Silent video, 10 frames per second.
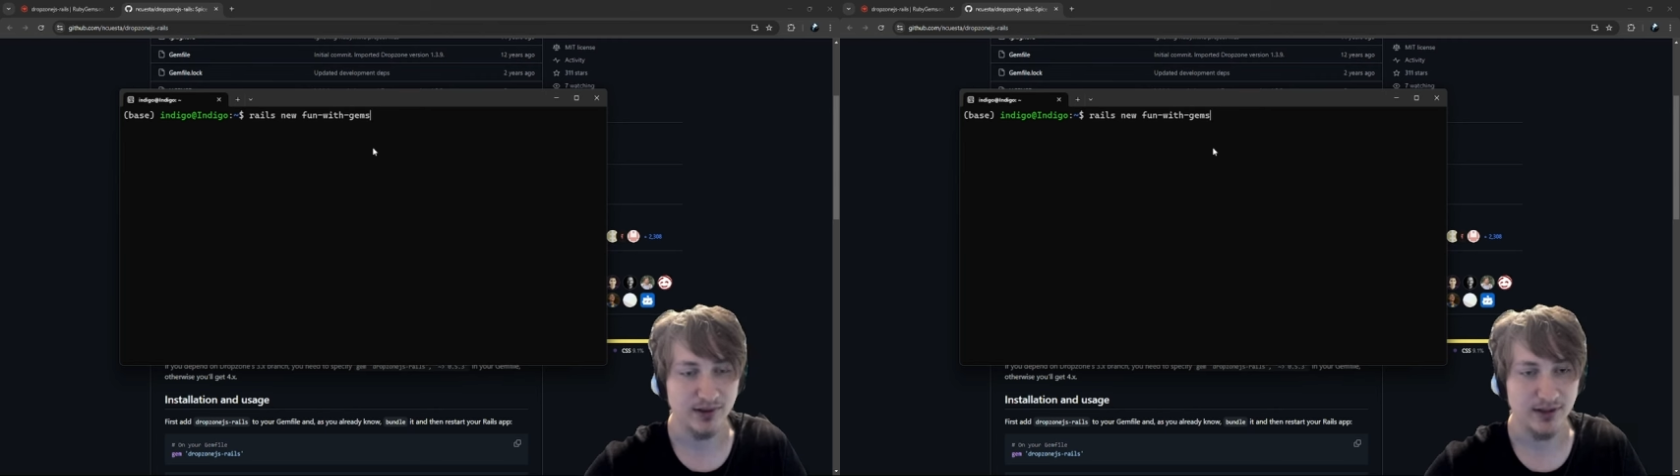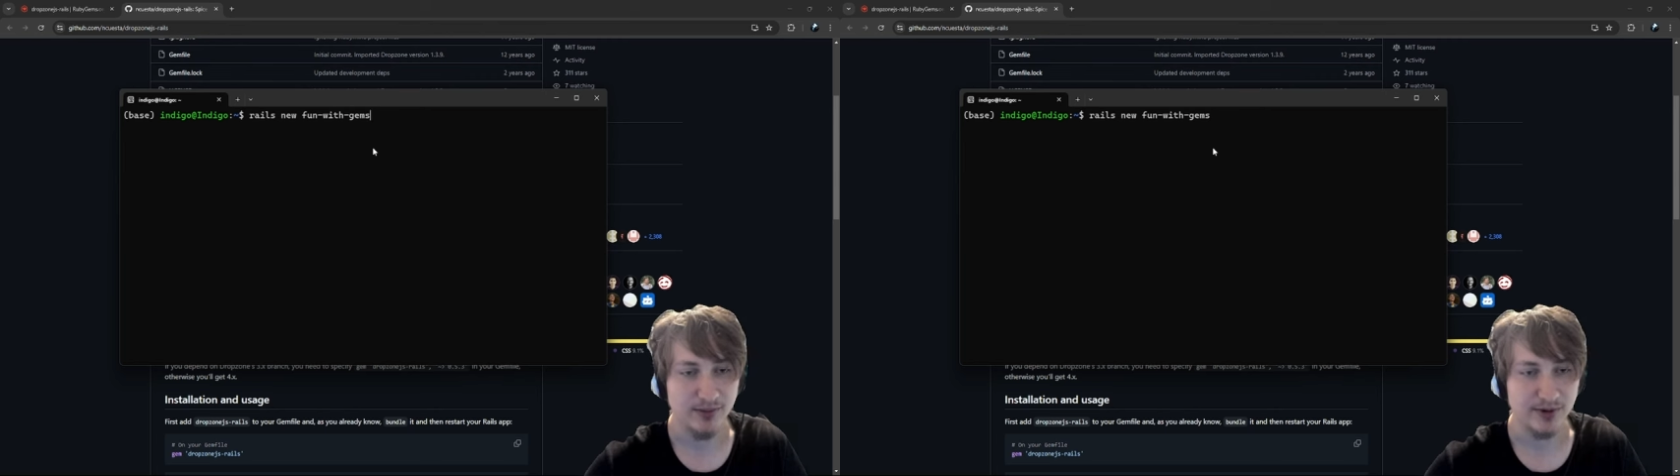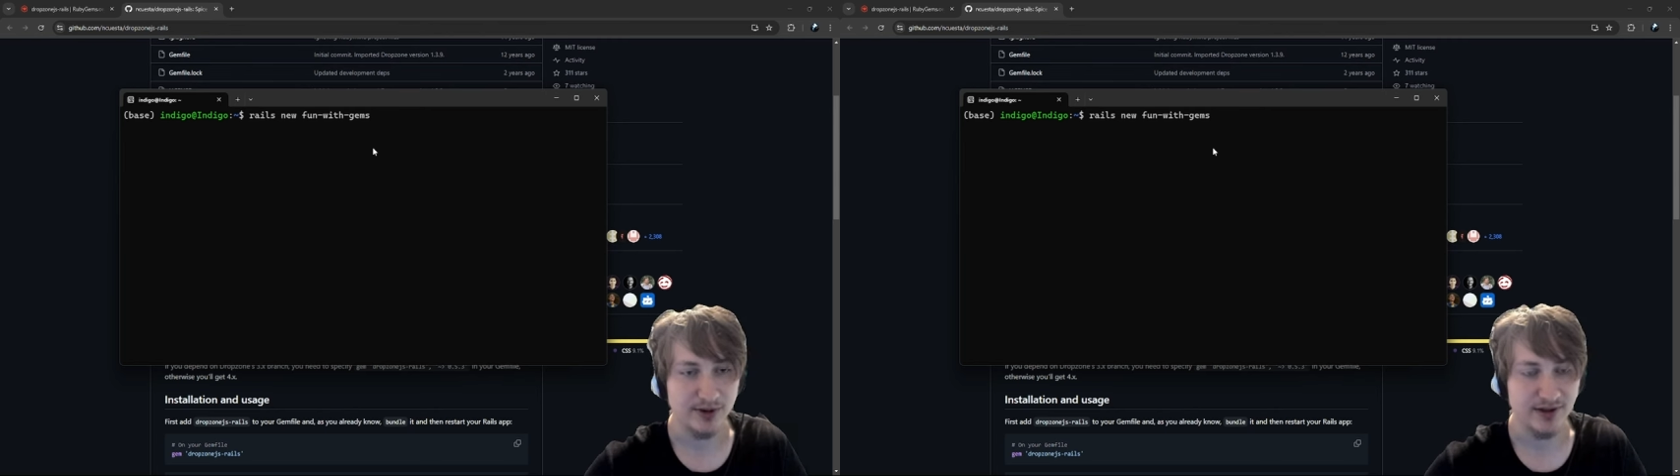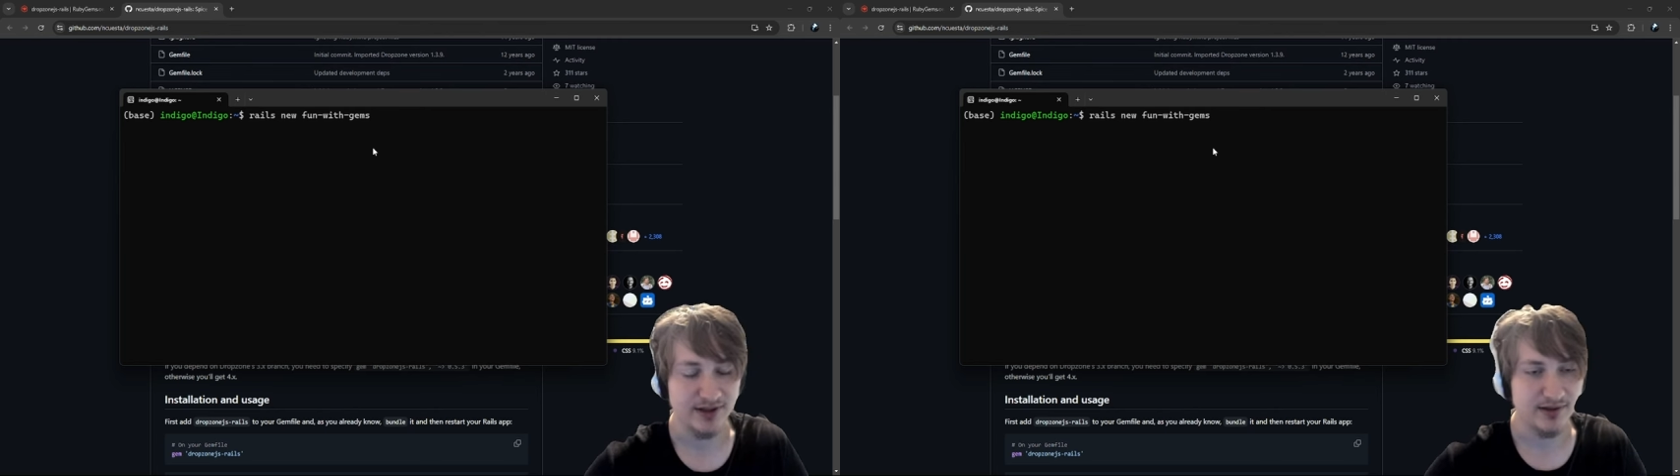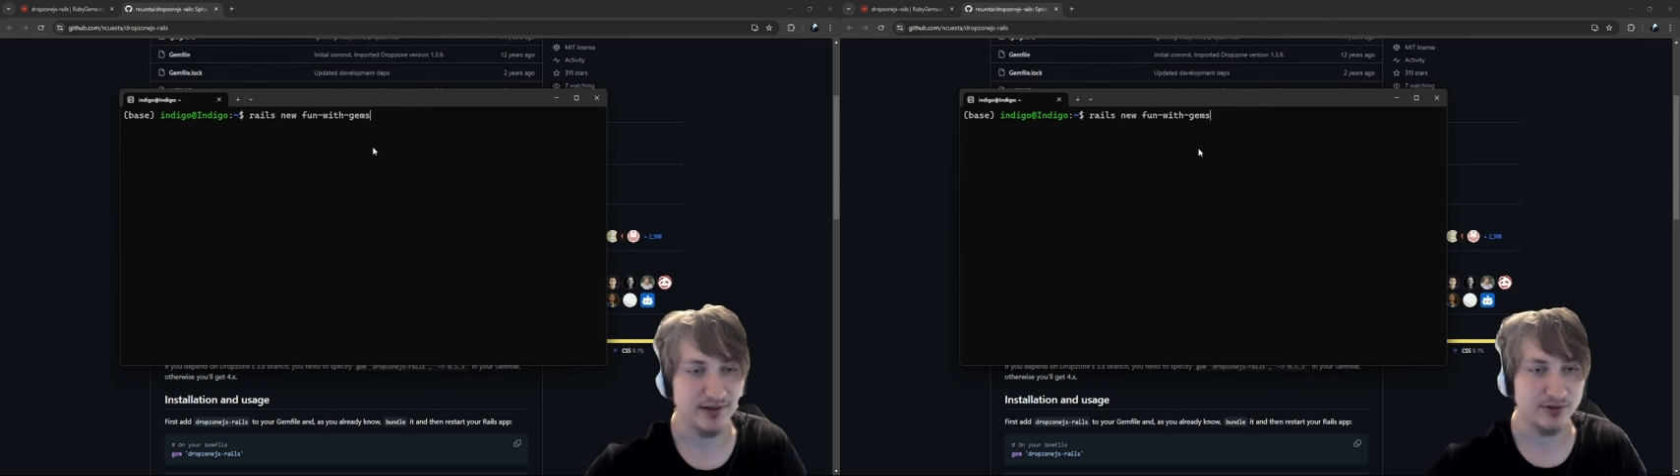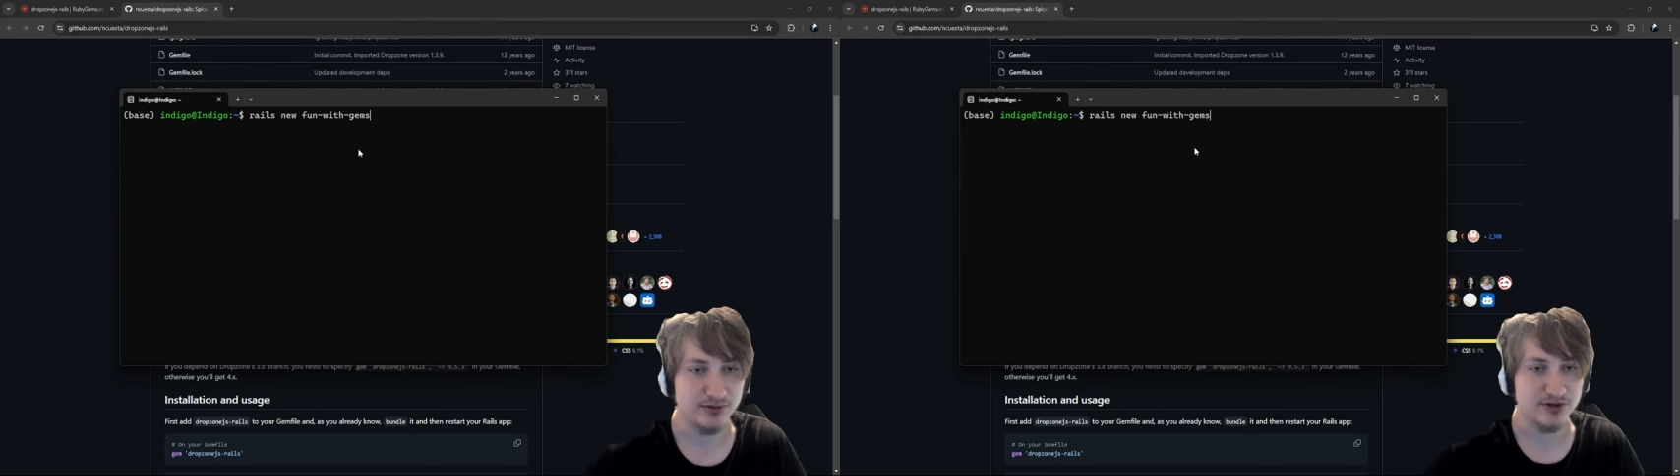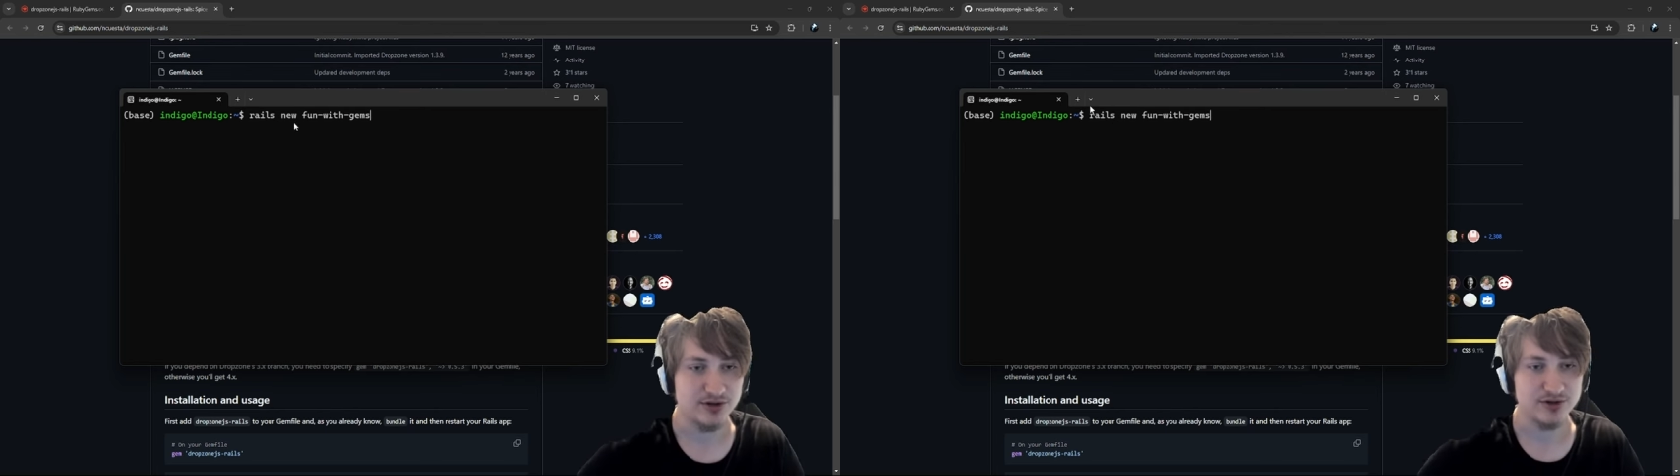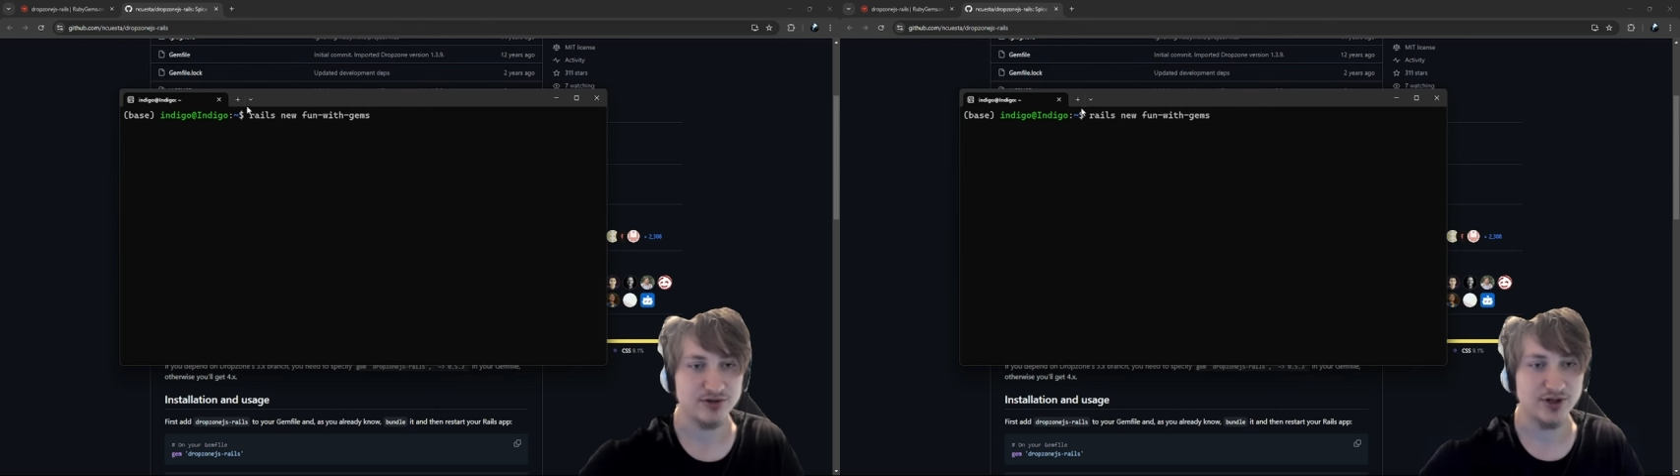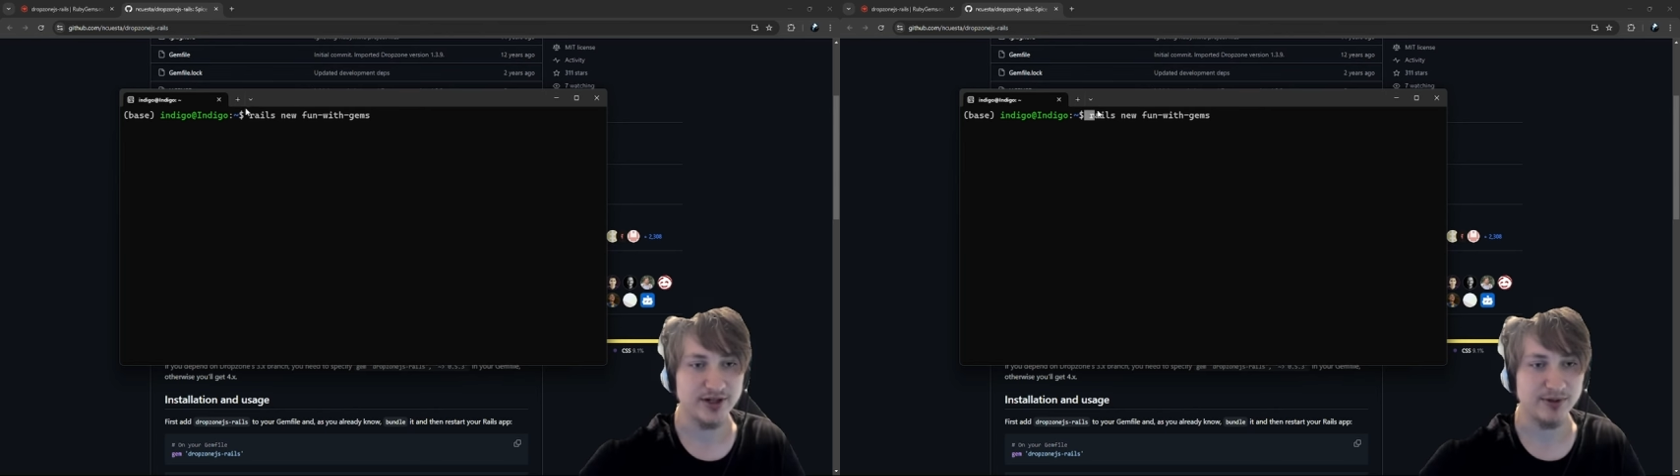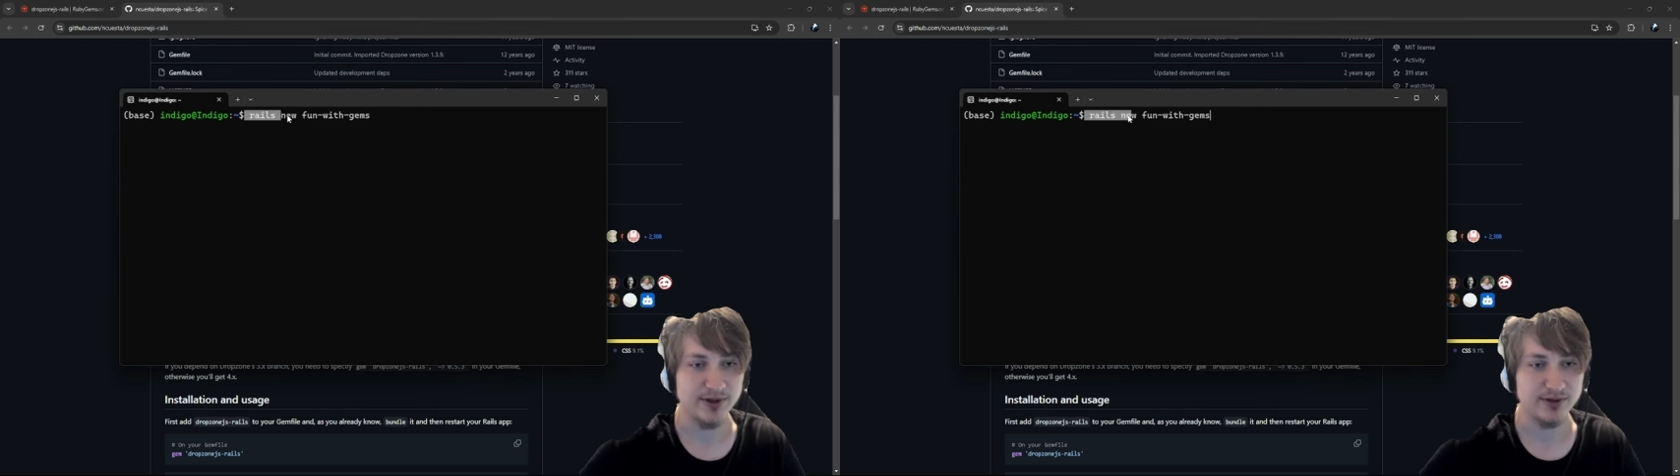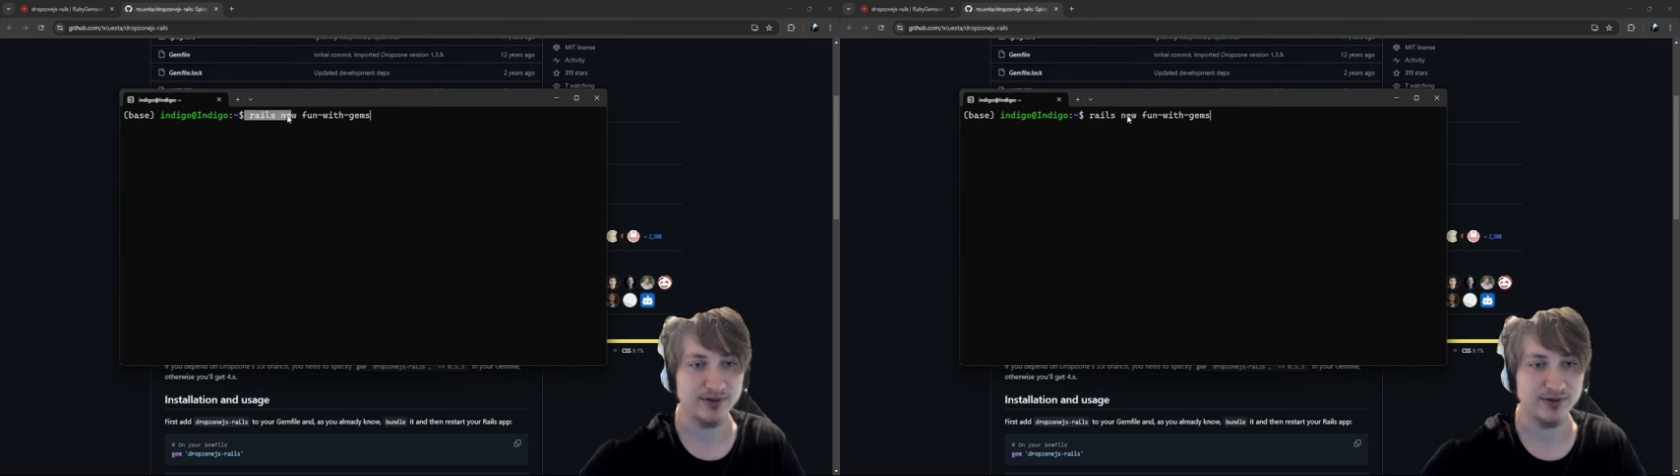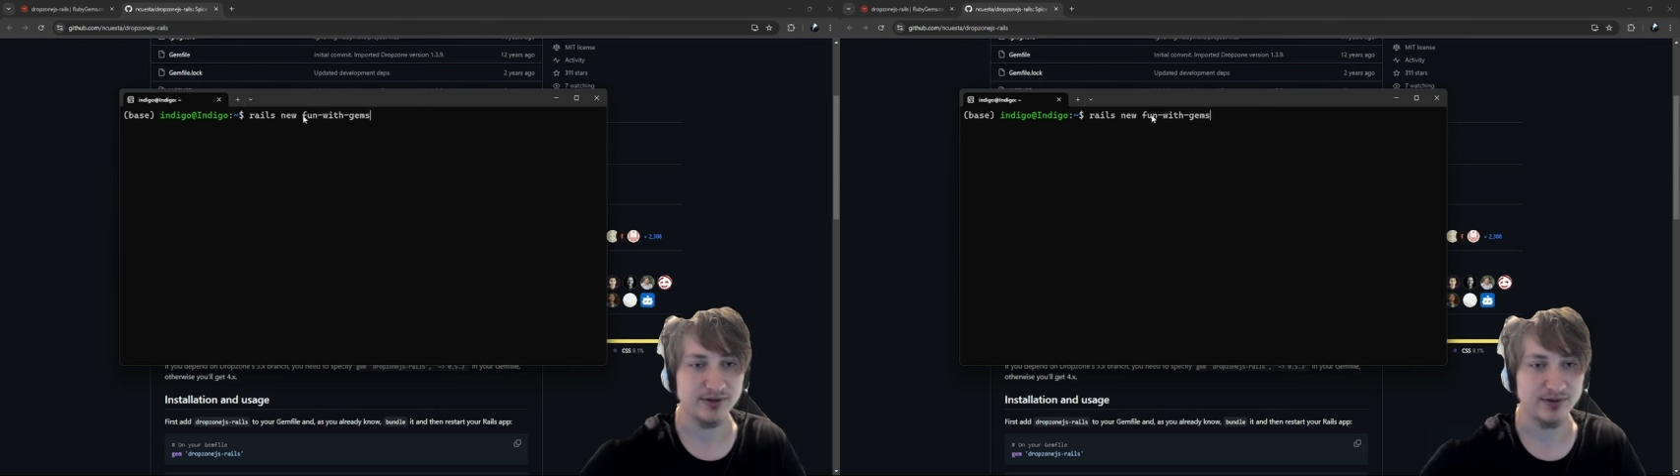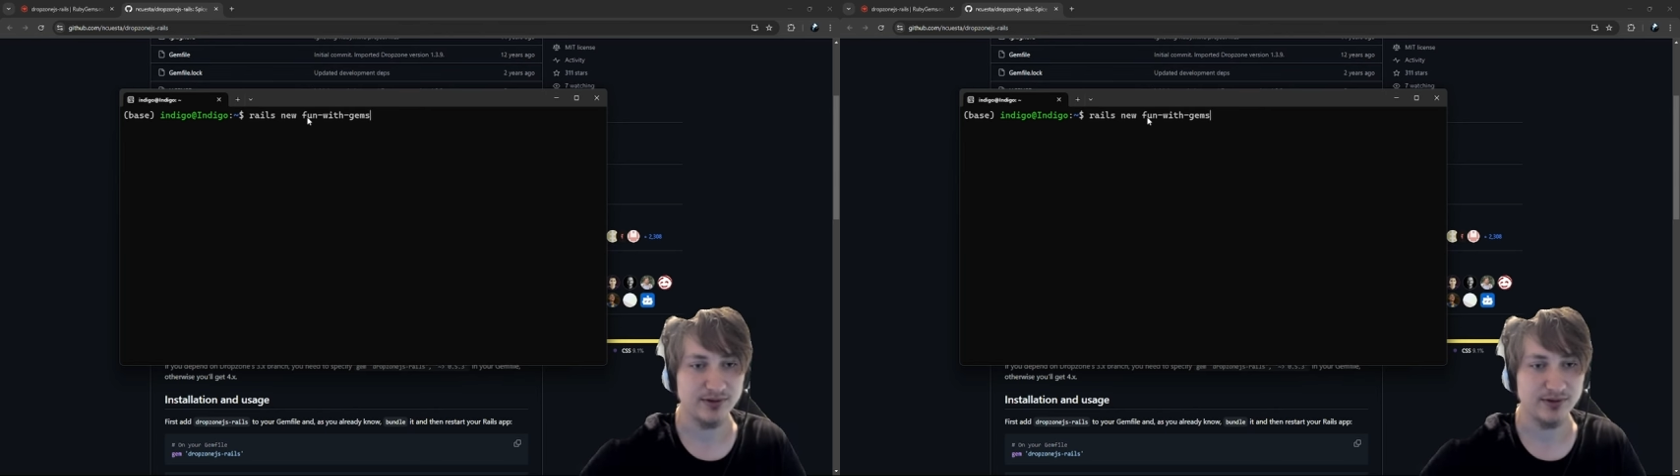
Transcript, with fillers: And we're going to do just a straight Rails